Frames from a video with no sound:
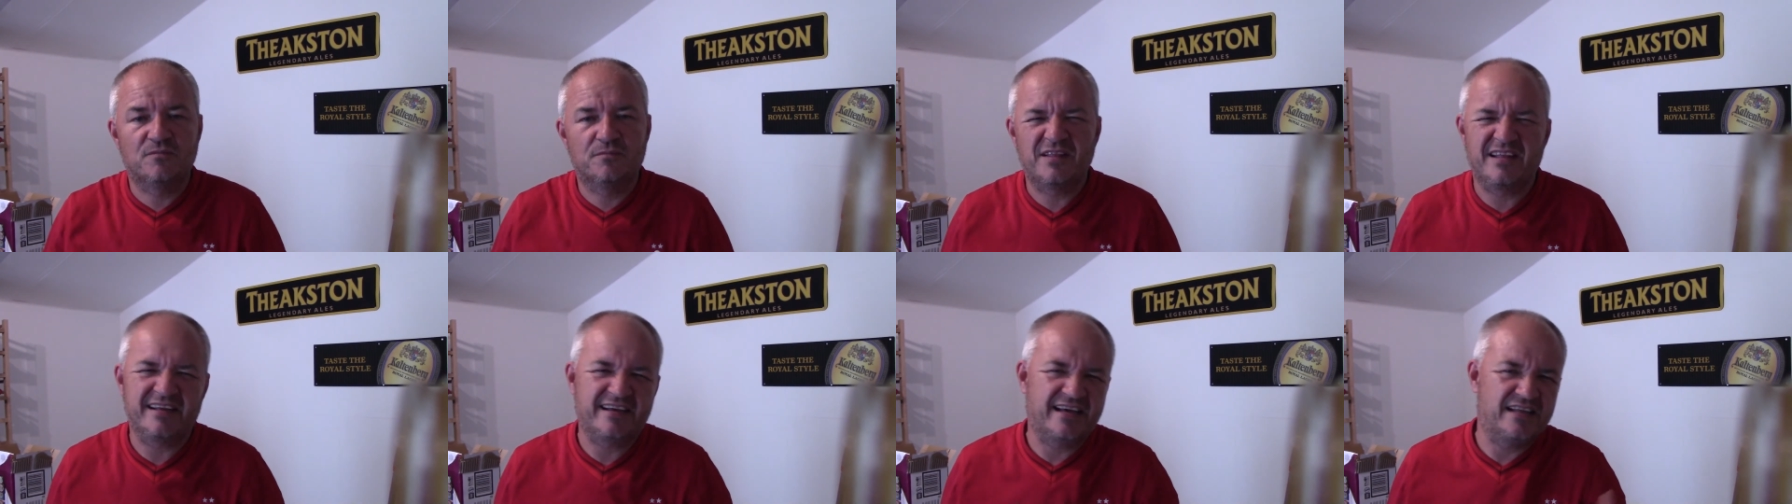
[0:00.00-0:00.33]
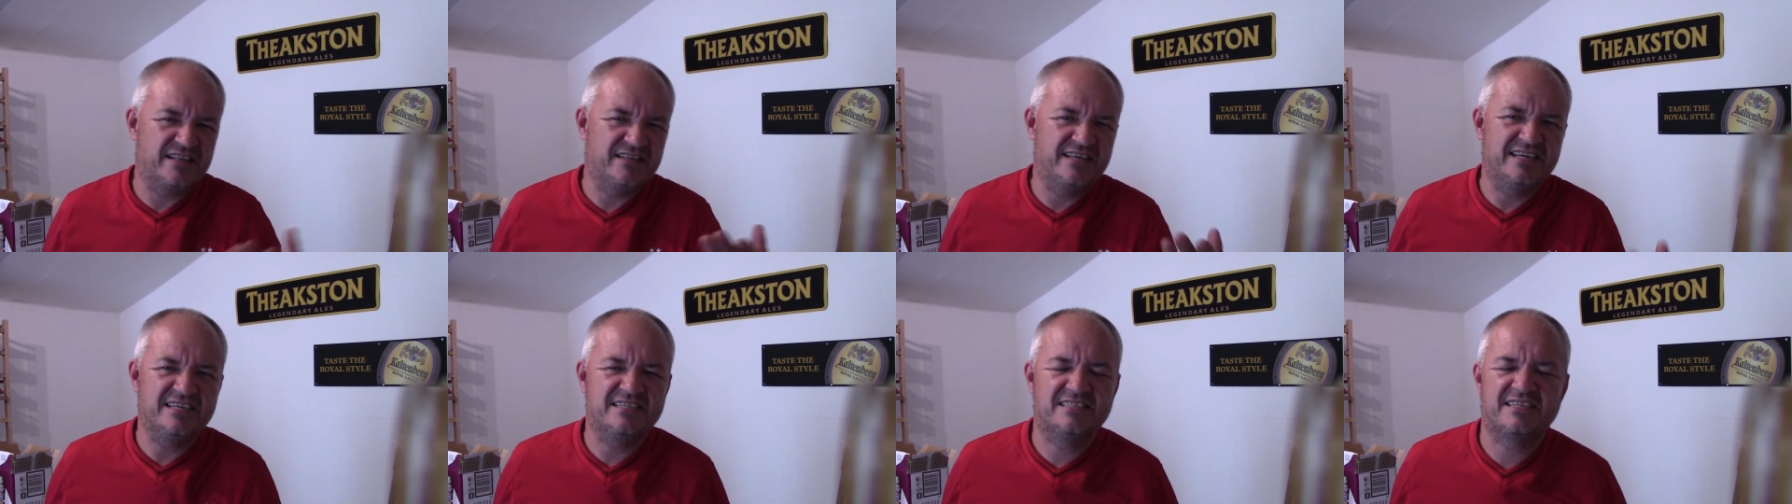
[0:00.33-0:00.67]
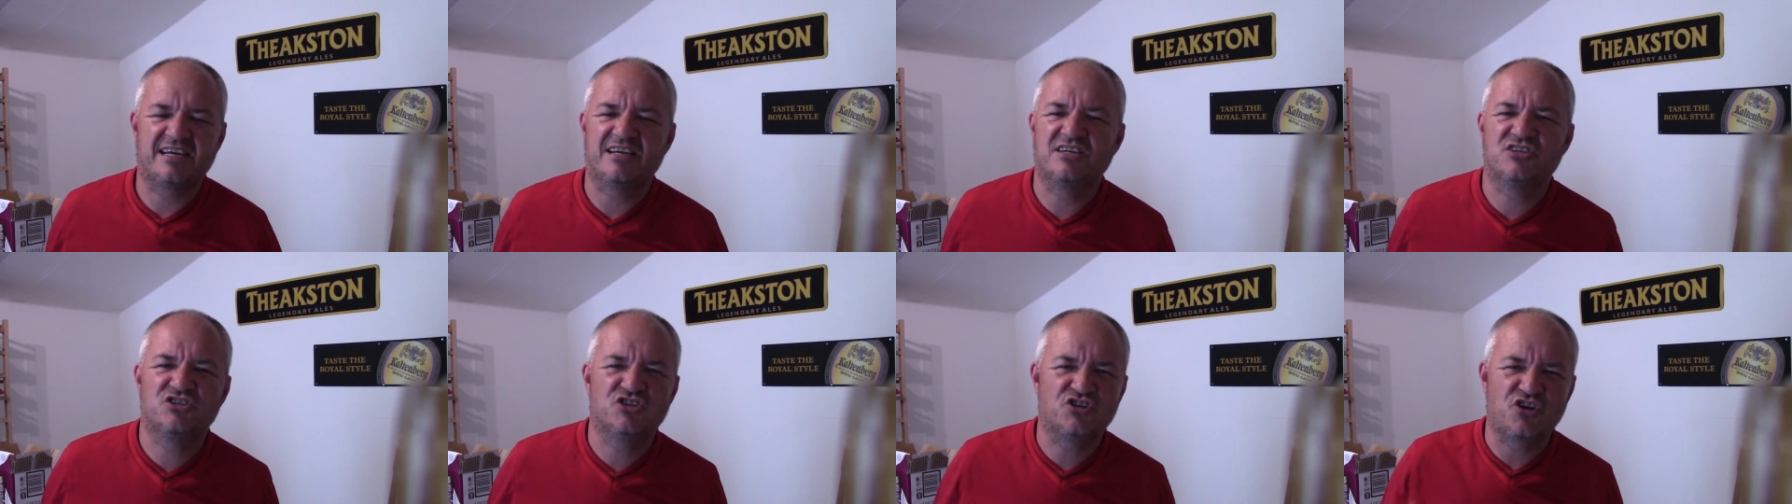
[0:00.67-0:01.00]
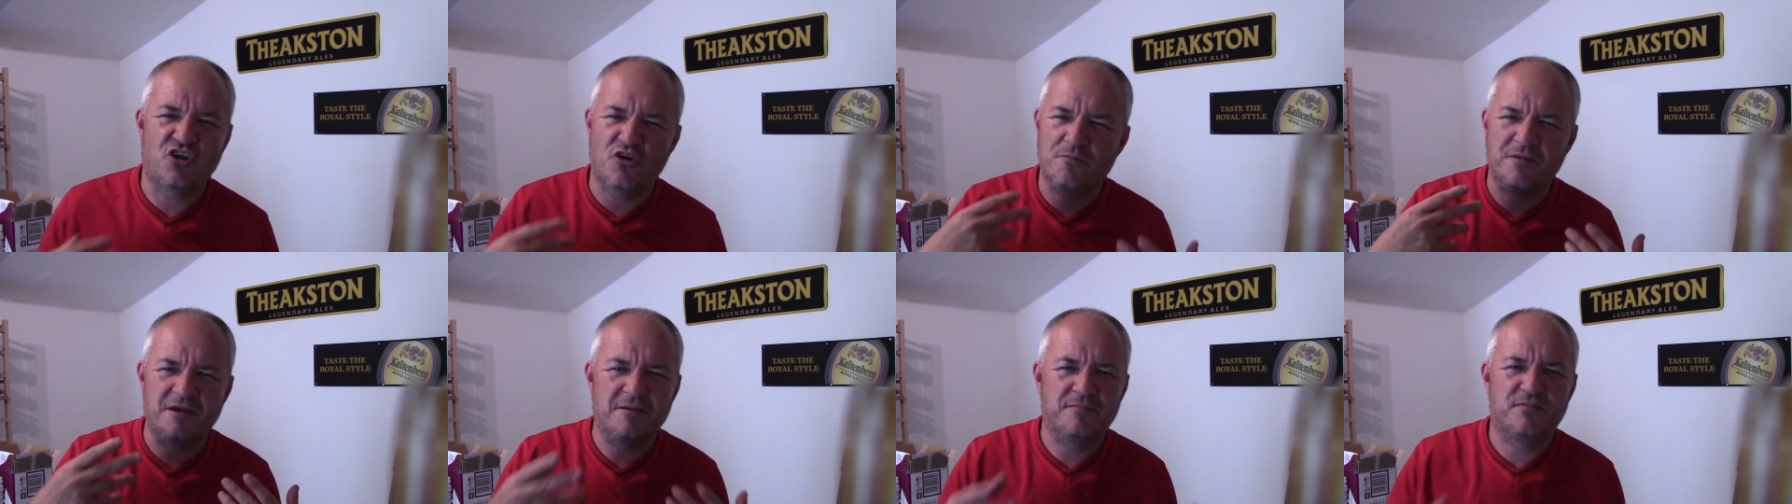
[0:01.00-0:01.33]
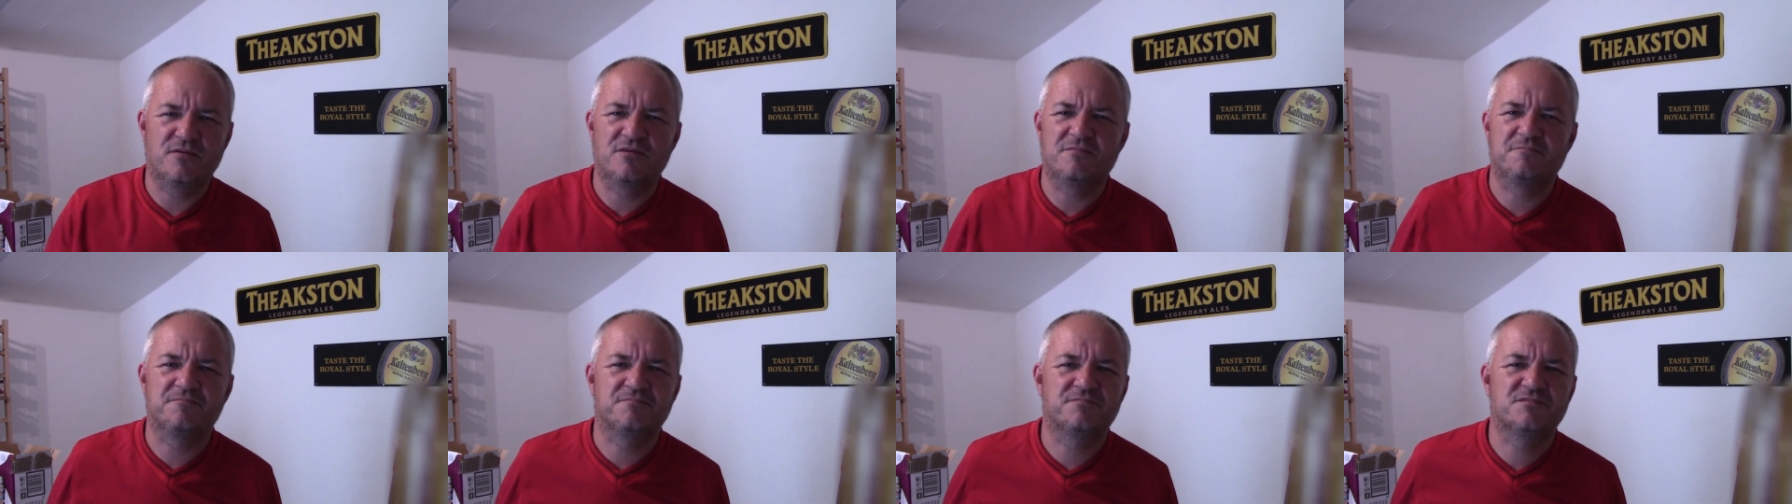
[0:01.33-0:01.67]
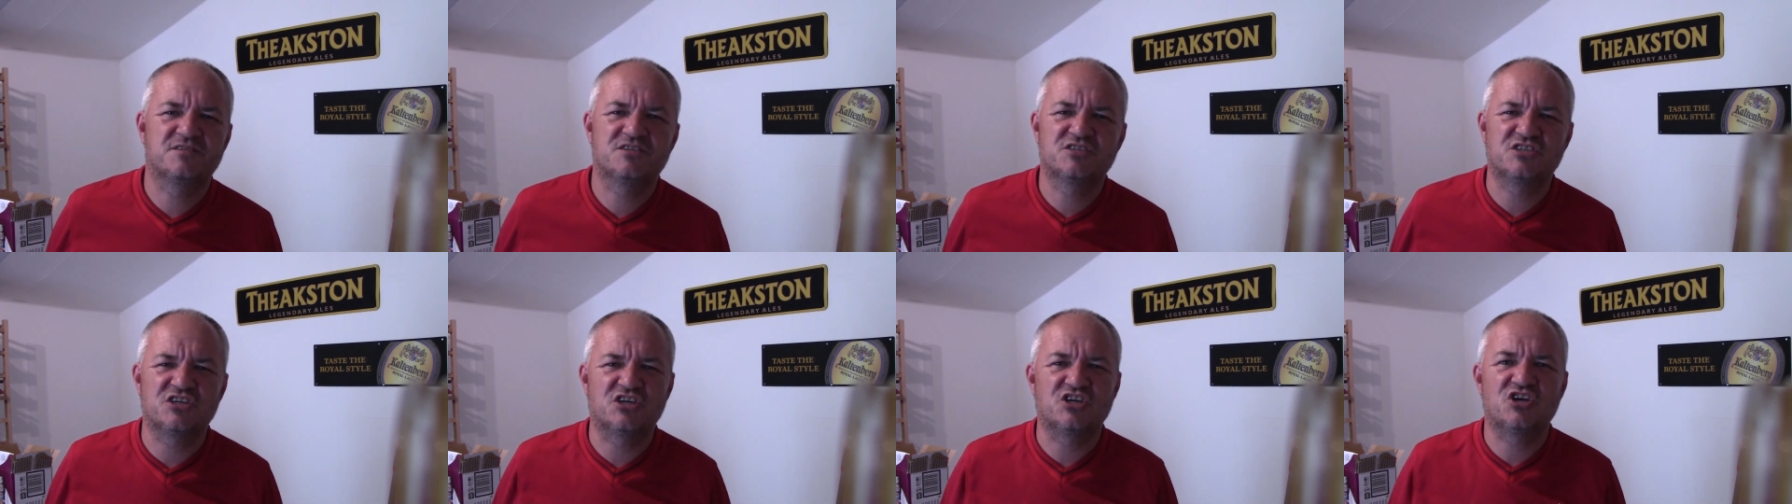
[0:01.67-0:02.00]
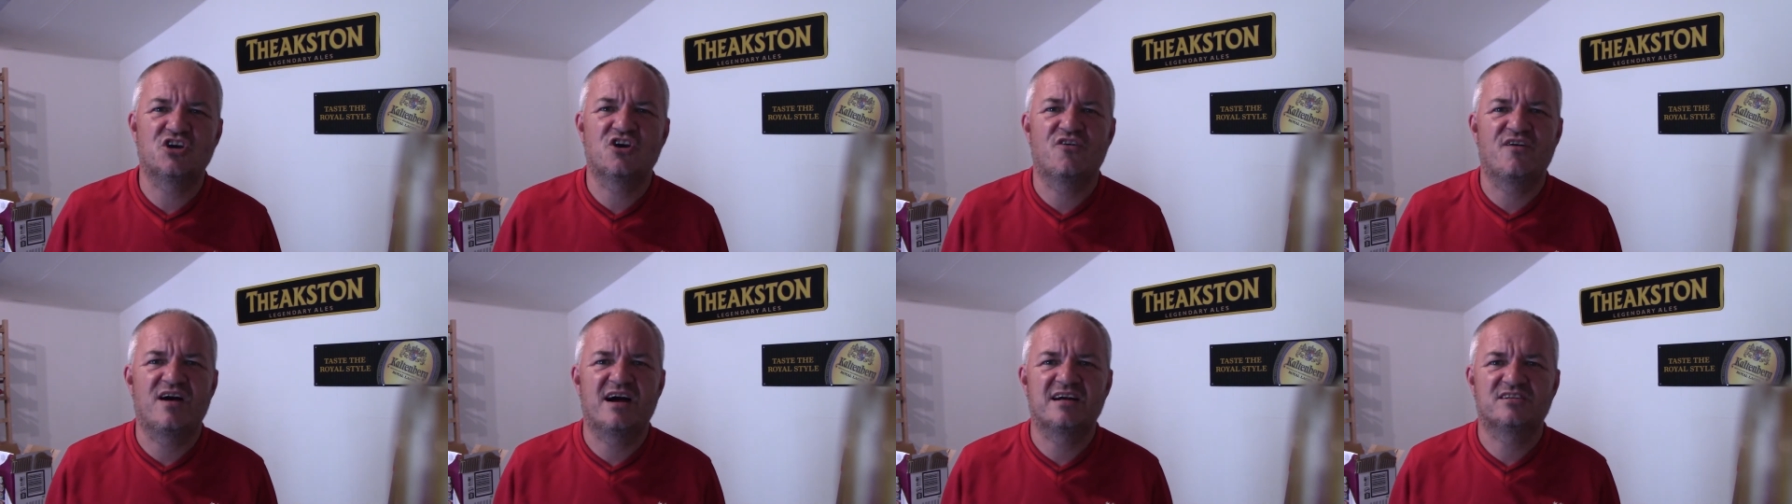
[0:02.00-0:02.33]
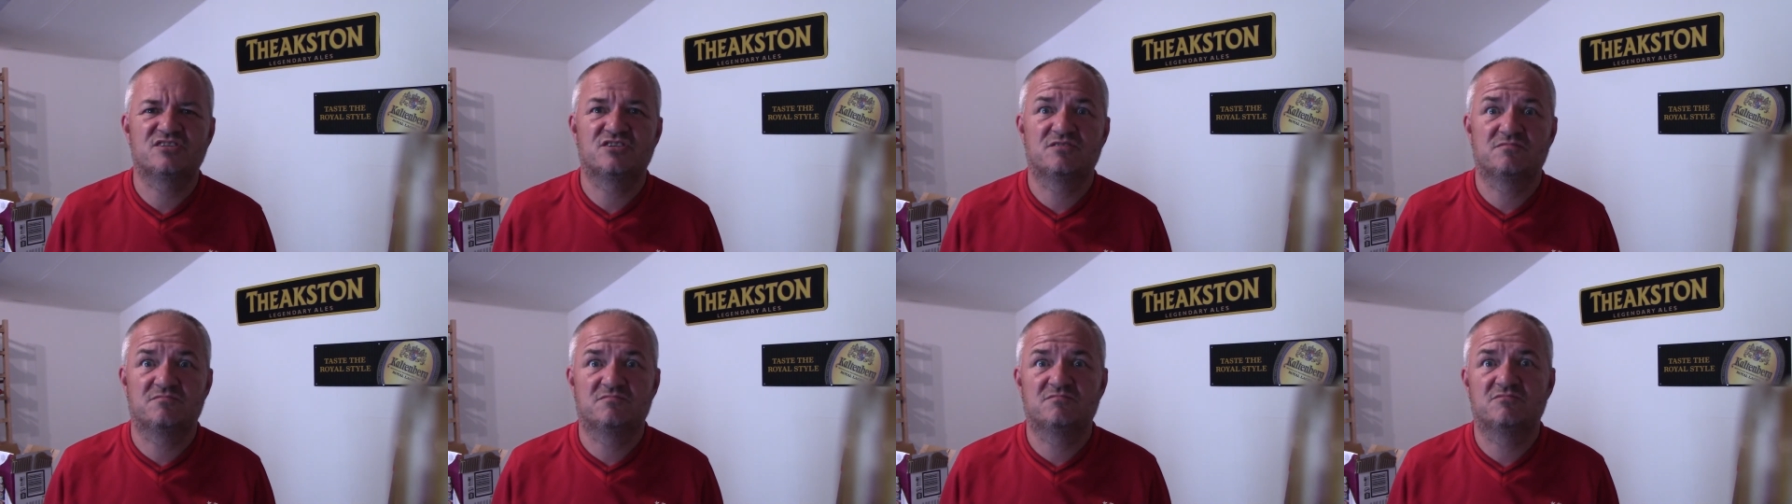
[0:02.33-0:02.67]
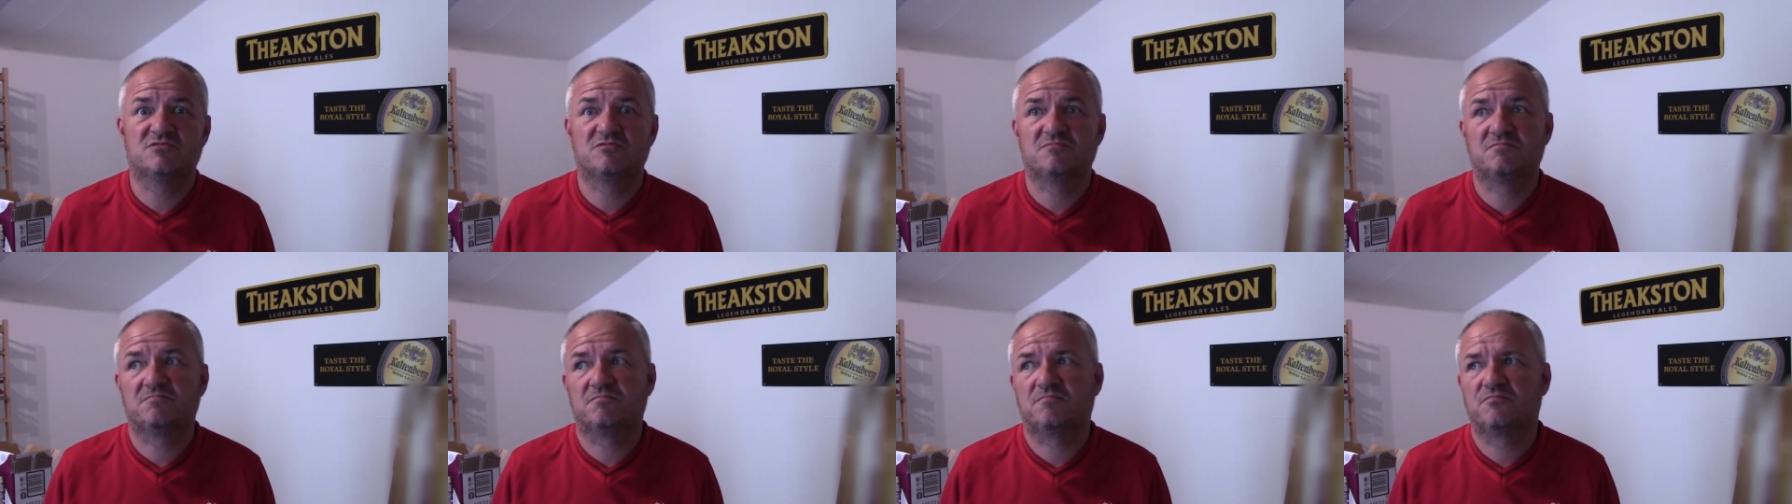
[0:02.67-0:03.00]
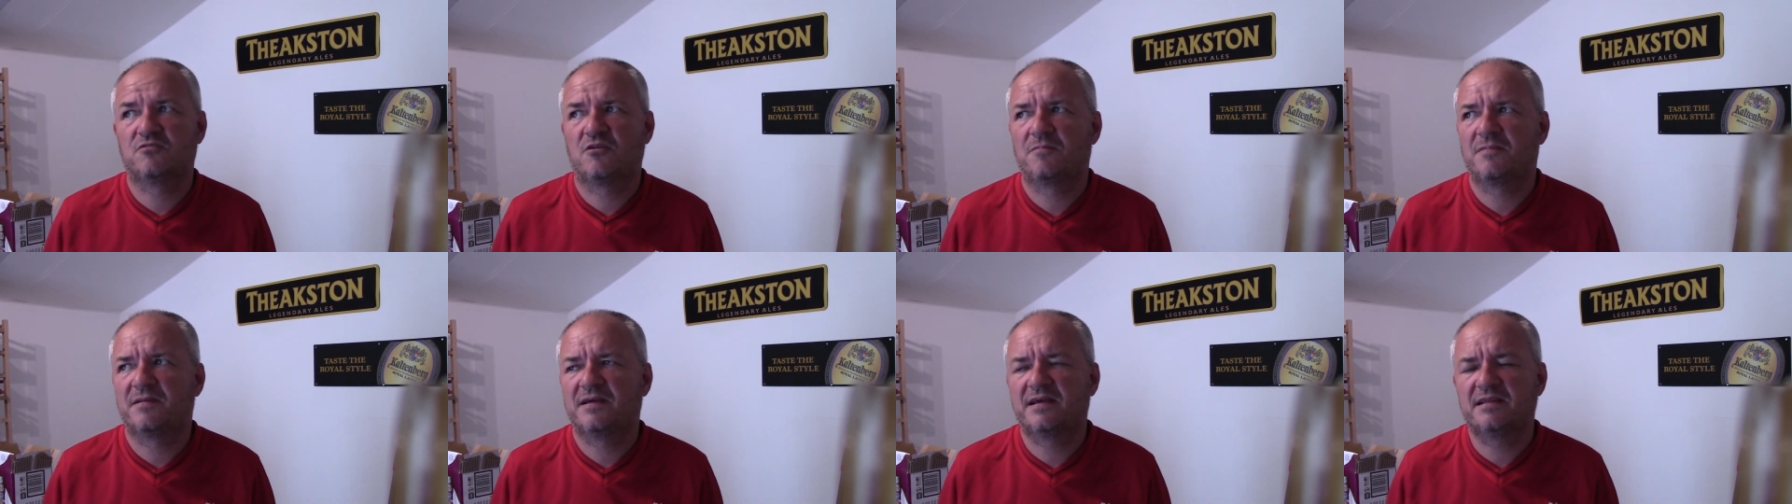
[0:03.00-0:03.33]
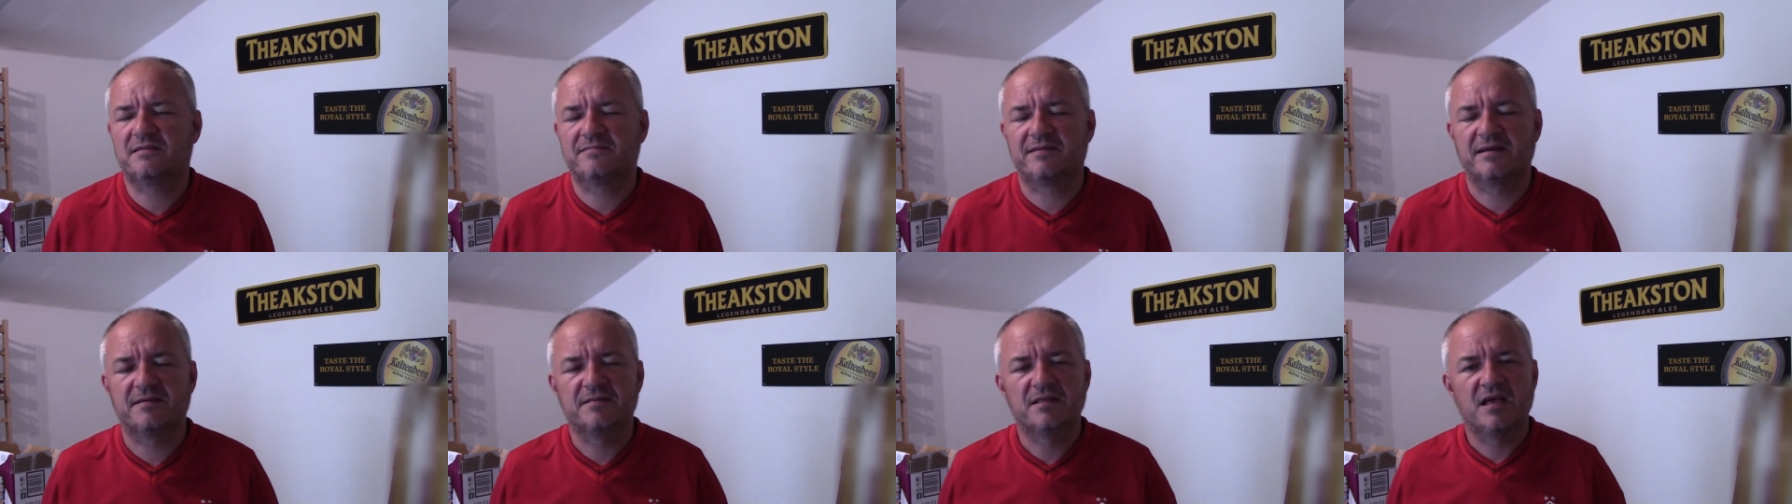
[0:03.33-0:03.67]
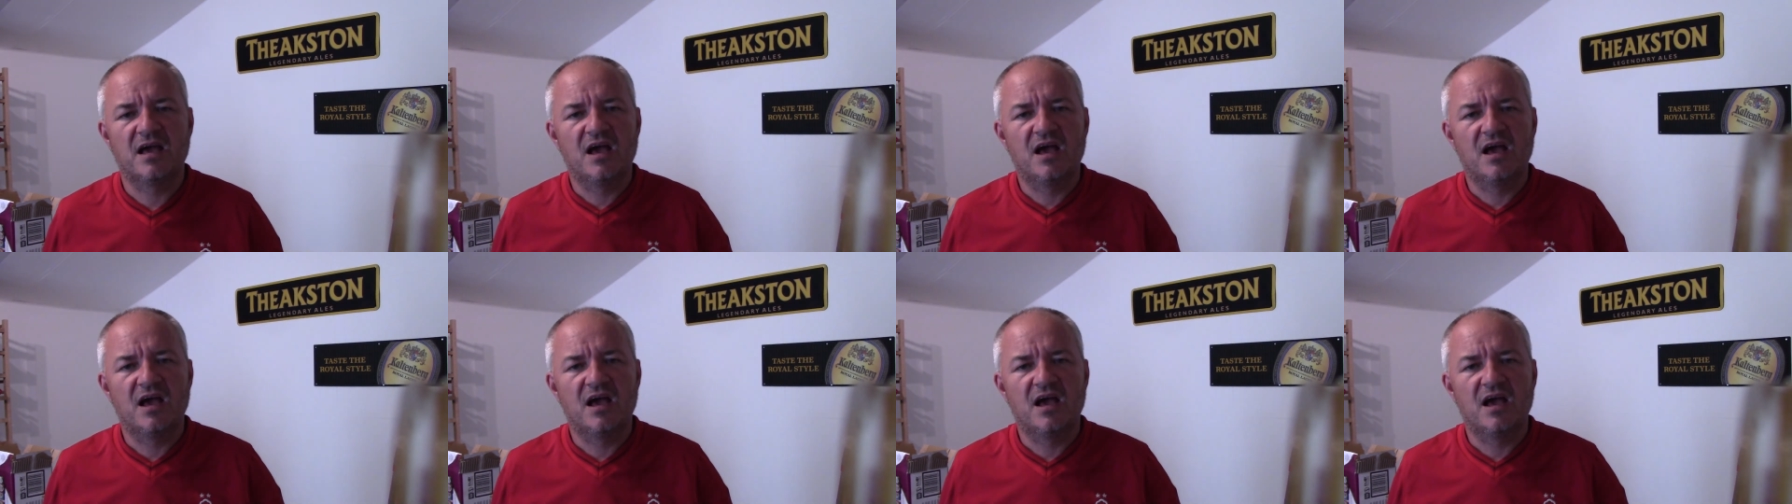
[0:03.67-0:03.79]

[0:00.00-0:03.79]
But then again, these days you don't, people secure items properly anyway.